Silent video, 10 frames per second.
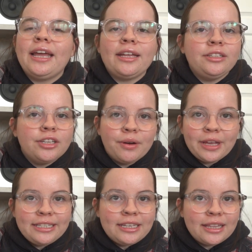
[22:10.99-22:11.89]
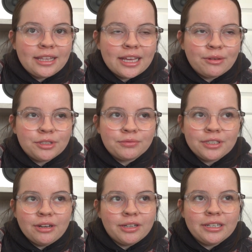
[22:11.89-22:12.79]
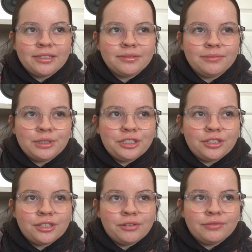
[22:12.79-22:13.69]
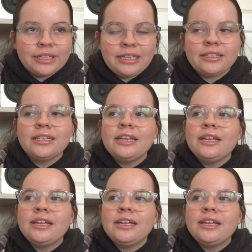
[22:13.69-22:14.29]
had no idea that that was Rihanna, which is so funny.